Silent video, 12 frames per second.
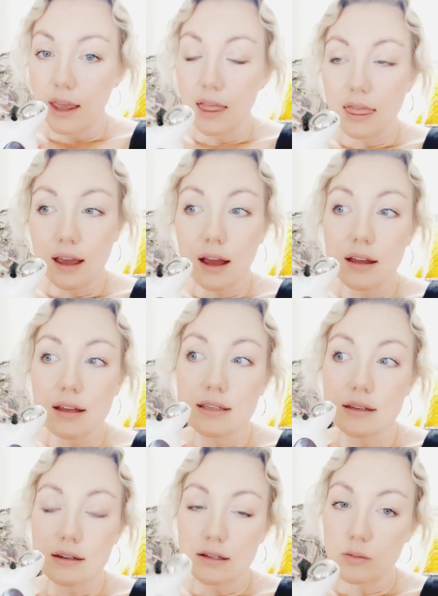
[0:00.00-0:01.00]
And that
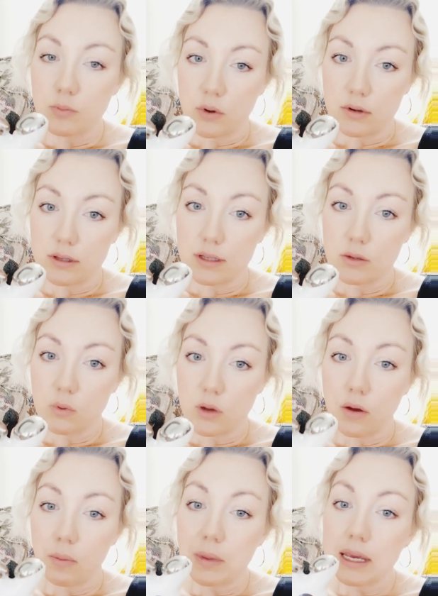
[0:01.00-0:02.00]
is a nice bonus as
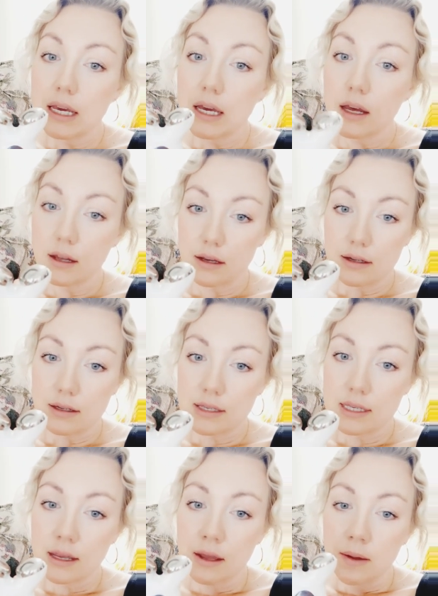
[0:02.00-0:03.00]
well,
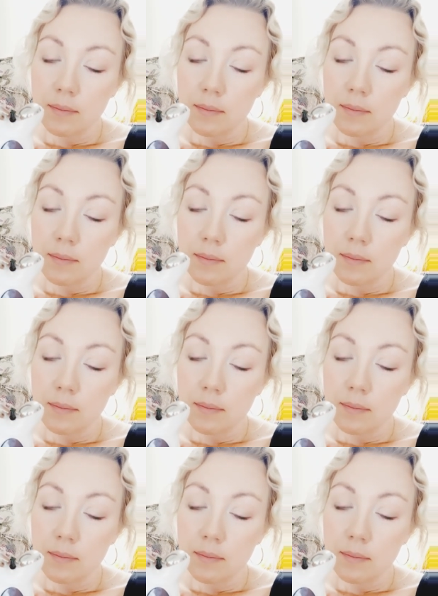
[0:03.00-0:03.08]
because